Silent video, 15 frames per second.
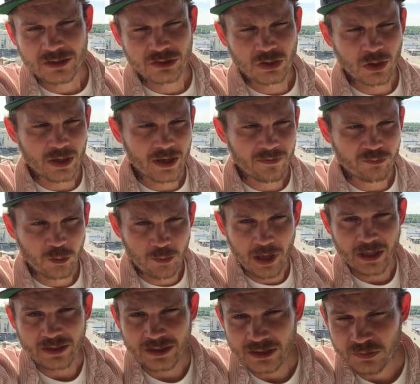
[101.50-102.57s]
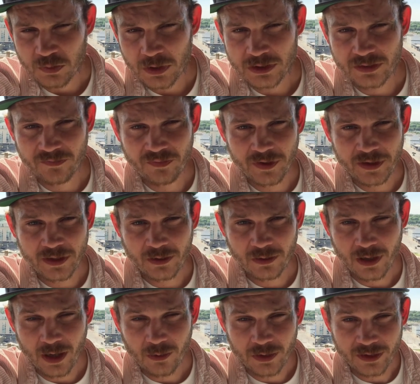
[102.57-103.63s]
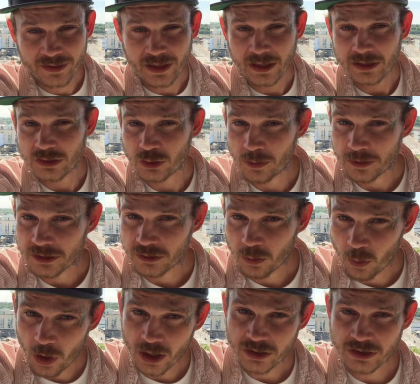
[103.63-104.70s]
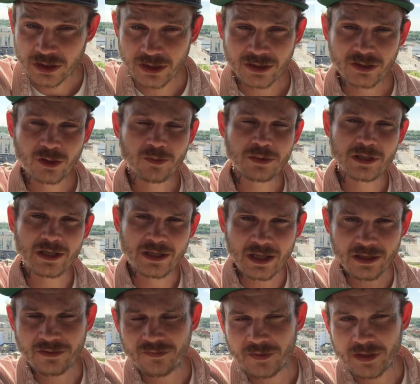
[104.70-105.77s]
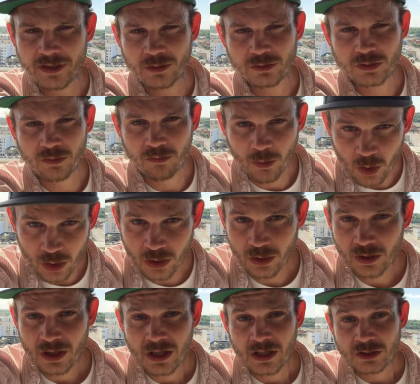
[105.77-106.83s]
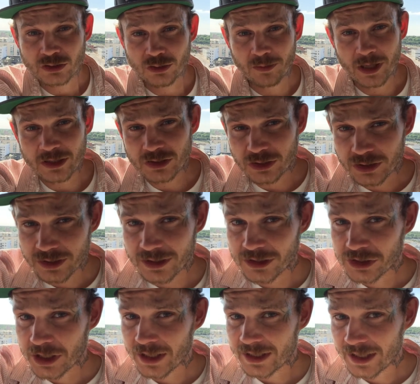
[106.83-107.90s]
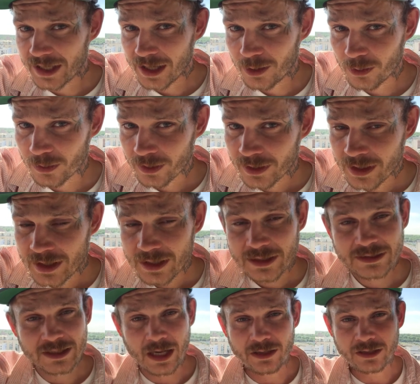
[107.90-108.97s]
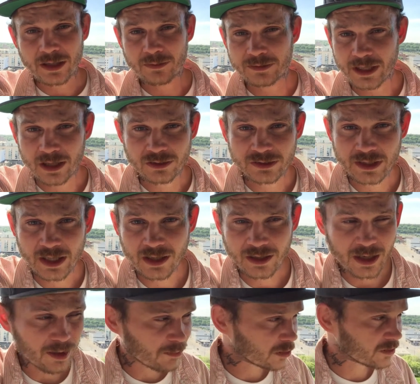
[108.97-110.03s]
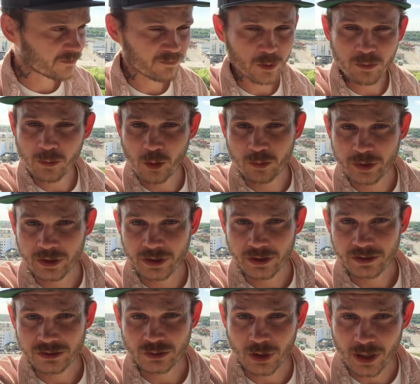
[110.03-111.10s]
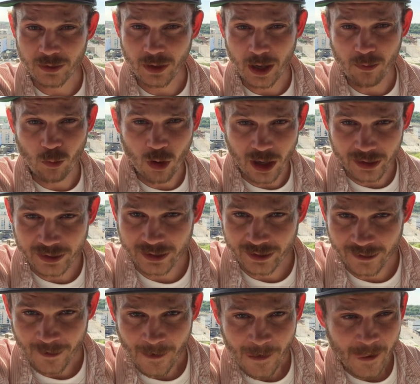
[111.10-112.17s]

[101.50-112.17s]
so if you made it this far in the video I want to thank you so much for watching there'll be another video tomorrow so make sure you check it out because now that I'm downtown I'm on the footmobile so I, I'm walking